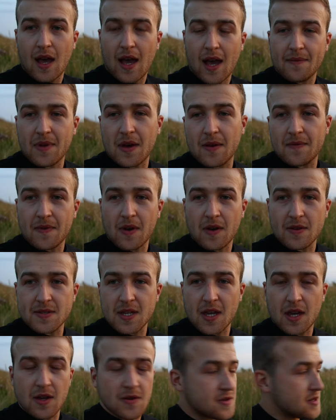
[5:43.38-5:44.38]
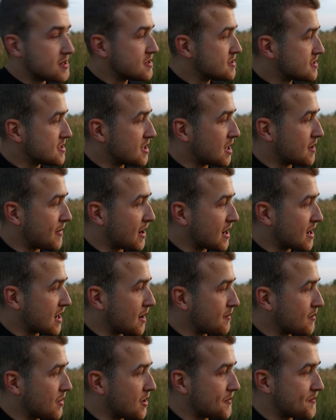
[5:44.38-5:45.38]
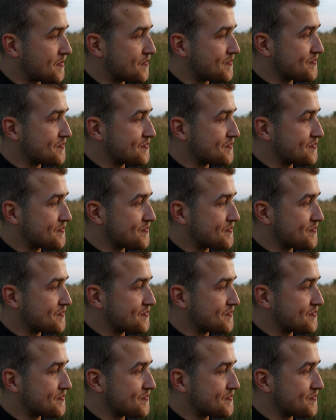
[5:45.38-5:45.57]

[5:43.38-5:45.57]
have that photo in my camera.